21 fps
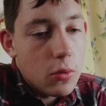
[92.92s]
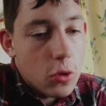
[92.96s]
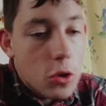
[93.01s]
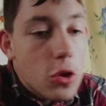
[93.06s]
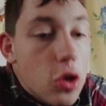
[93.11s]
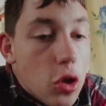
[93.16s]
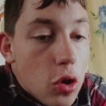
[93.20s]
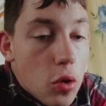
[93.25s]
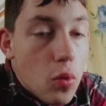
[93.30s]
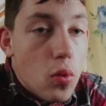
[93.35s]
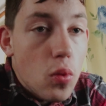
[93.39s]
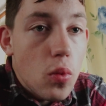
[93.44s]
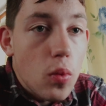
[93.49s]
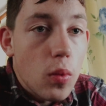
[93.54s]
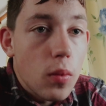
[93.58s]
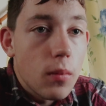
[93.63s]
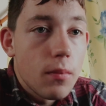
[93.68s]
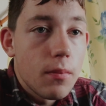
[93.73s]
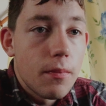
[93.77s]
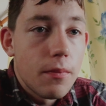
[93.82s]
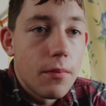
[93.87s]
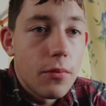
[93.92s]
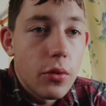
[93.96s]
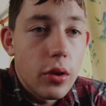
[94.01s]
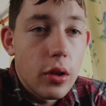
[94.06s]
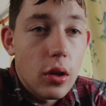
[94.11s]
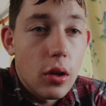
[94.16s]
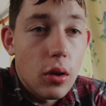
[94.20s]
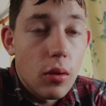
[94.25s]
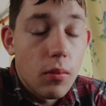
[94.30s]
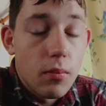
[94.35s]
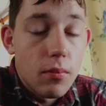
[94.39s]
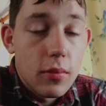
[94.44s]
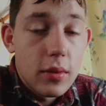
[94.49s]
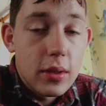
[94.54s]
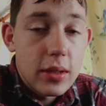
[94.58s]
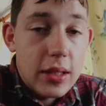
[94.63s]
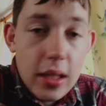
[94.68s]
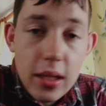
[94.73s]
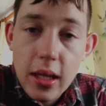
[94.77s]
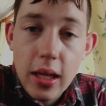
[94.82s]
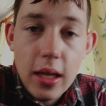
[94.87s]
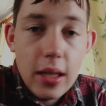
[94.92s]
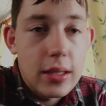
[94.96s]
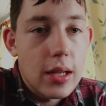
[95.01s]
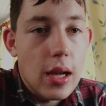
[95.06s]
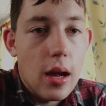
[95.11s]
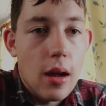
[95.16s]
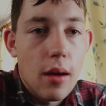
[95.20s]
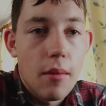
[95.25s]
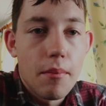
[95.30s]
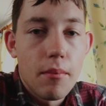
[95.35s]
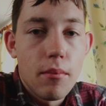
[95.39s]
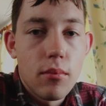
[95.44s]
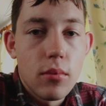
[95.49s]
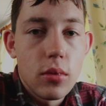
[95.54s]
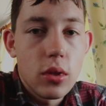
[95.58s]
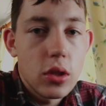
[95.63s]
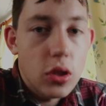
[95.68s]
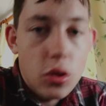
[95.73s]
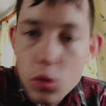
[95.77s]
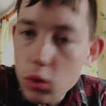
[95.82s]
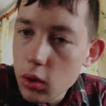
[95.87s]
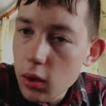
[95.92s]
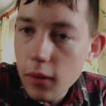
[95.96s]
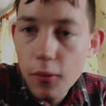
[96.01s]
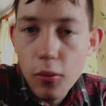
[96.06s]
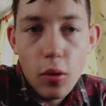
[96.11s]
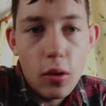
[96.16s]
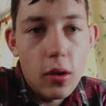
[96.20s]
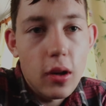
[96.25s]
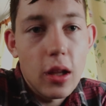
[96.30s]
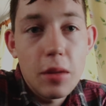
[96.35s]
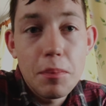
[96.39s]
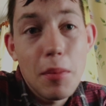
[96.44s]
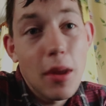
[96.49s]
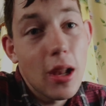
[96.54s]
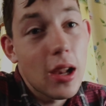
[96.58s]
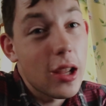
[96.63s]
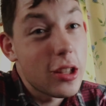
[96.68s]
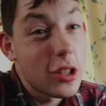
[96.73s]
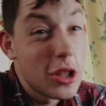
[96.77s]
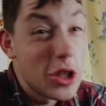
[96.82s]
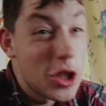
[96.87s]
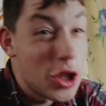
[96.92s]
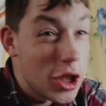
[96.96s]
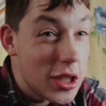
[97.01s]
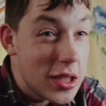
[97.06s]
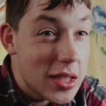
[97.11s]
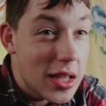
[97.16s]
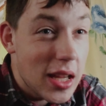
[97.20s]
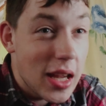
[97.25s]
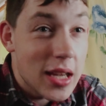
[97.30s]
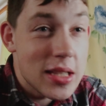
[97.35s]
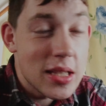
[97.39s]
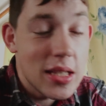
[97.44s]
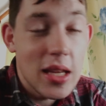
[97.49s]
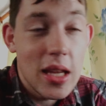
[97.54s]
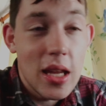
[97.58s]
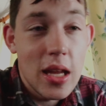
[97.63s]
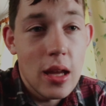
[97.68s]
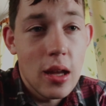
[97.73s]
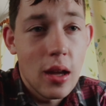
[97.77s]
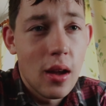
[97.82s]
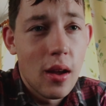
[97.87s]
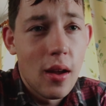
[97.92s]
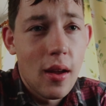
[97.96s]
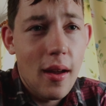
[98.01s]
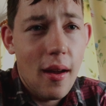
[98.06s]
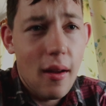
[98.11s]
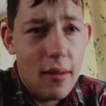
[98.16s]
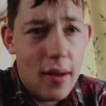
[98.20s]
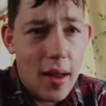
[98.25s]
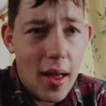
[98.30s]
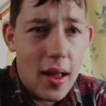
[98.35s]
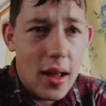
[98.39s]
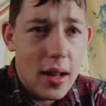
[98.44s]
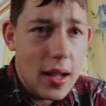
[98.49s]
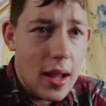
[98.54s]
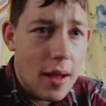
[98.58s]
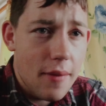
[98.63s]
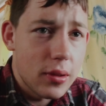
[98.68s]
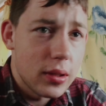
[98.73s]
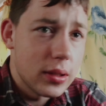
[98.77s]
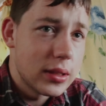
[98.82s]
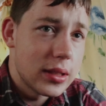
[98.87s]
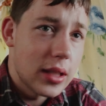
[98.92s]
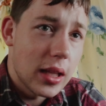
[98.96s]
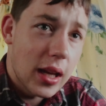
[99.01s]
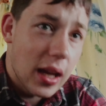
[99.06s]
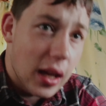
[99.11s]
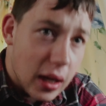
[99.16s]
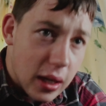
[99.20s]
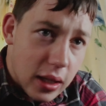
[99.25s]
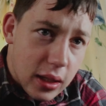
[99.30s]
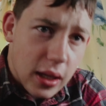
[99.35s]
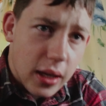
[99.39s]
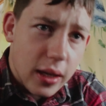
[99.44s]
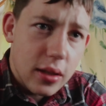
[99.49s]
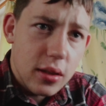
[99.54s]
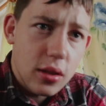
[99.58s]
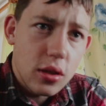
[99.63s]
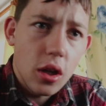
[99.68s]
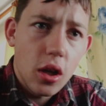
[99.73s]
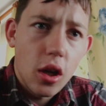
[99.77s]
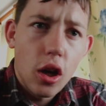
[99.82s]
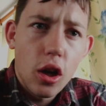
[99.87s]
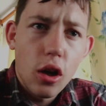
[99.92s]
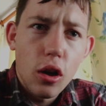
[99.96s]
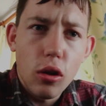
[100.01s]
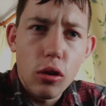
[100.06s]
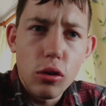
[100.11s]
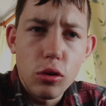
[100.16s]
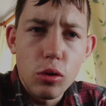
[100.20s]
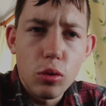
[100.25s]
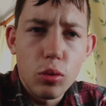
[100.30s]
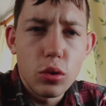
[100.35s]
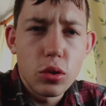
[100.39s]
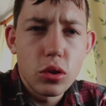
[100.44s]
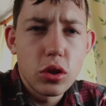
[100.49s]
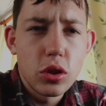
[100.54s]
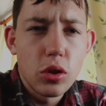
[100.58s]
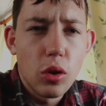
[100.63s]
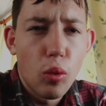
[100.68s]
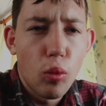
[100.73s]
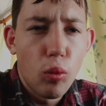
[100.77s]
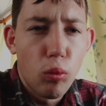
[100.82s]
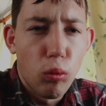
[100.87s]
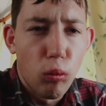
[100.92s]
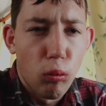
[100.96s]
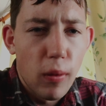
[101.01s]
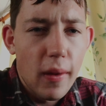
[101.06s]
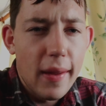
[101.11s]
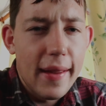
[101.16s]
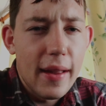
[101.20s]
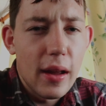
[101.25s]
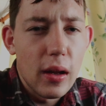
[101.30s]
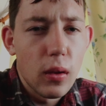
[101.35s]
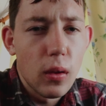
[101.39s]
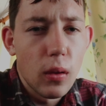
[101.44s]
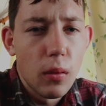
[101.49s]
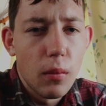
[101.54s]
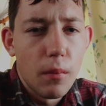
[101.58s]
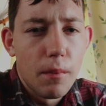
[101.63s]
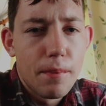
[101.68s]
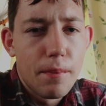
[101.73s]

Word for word: do, you know, sit the exam, study for it, a bit like G C S E and A levels in England, although there's no real,